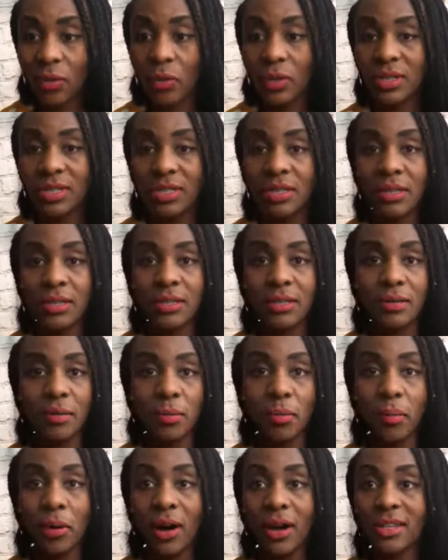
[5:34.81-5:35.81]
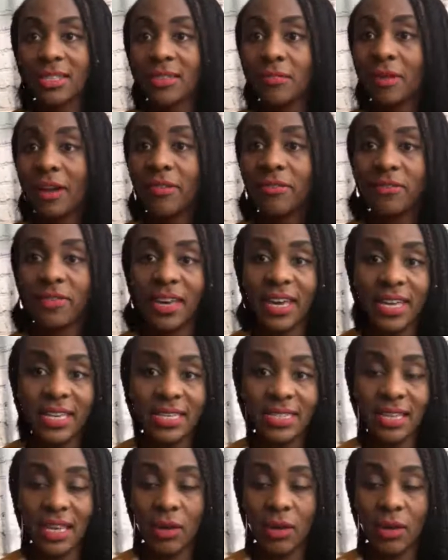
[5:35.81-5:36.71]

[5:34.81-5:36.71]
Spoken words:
wasn't parts of my face,